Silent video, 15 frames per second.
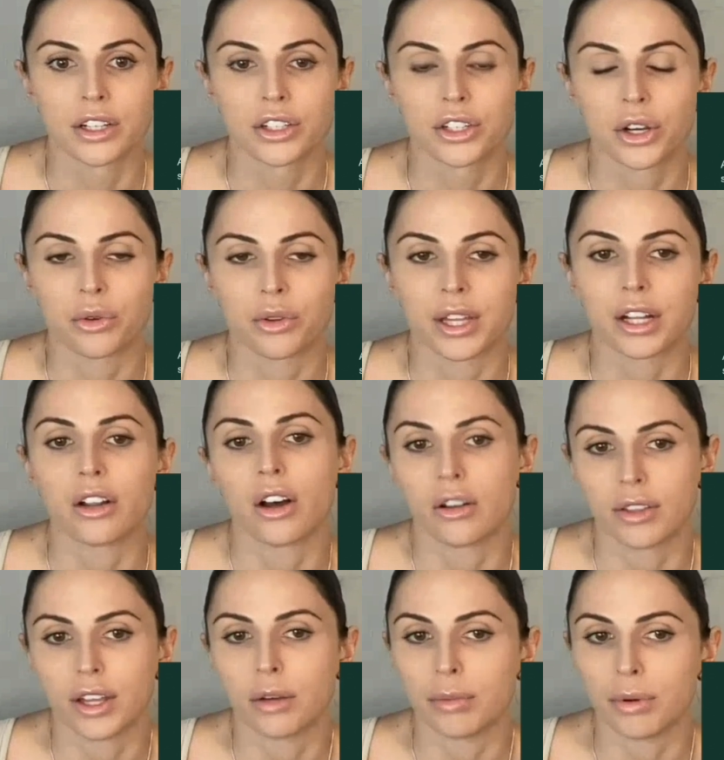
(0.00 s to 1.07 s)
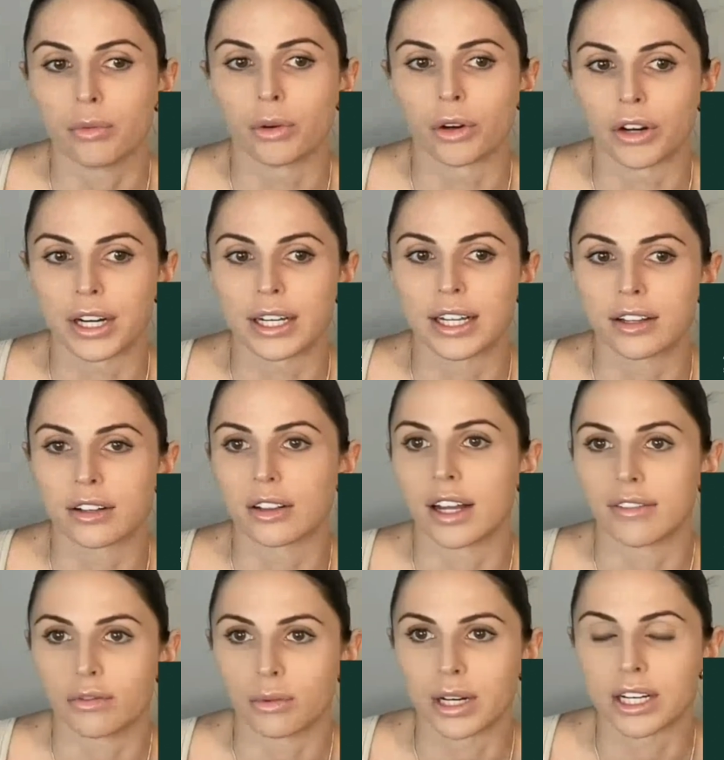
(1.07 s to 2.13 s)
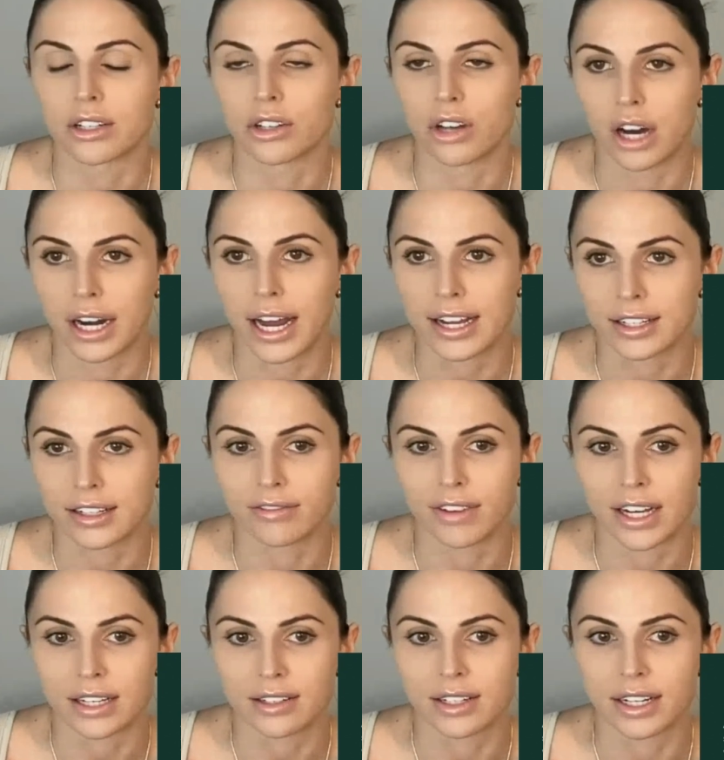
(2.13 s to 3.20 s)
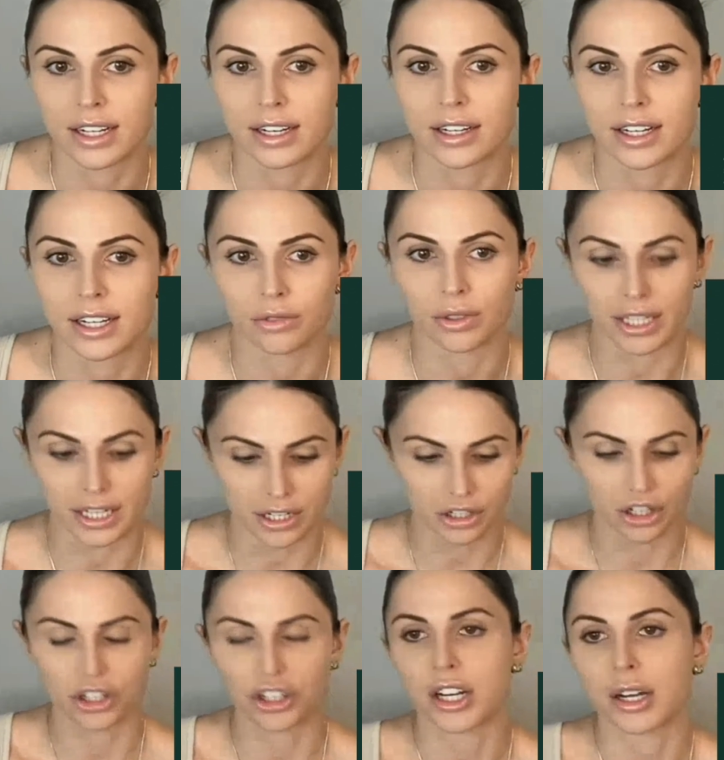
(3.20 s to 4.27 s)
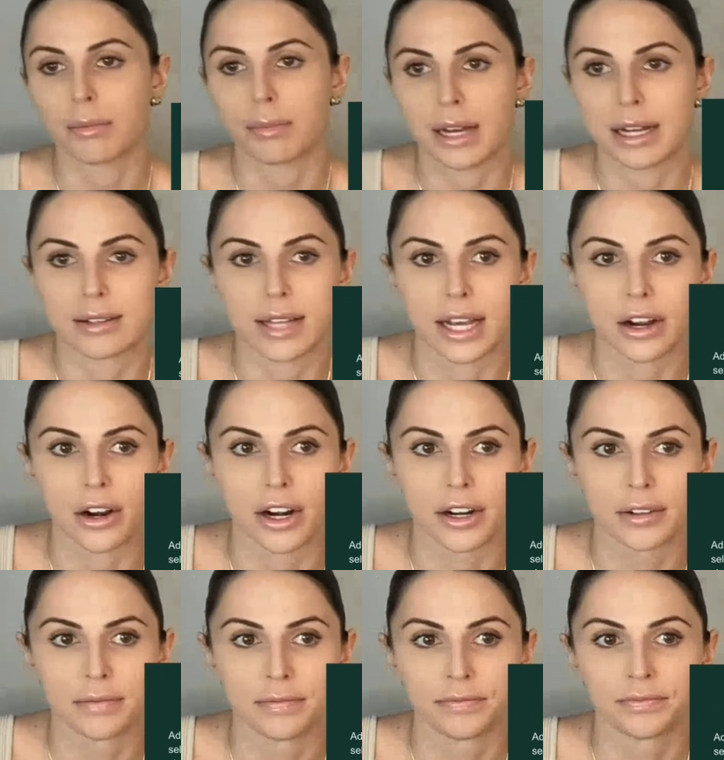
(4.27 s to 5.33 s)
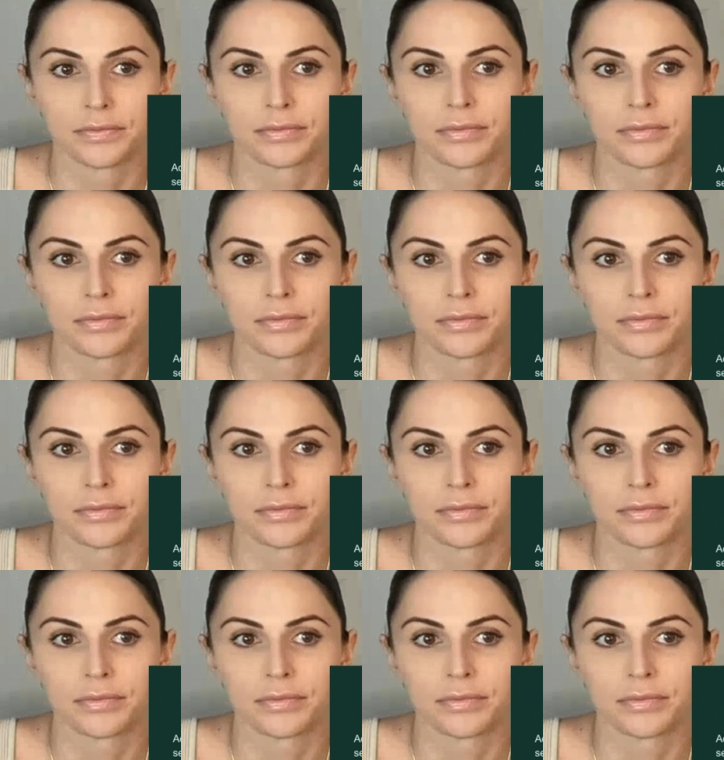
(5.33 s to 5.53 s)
So they'll be worried that their loved one is not as invested in the relationship as they are.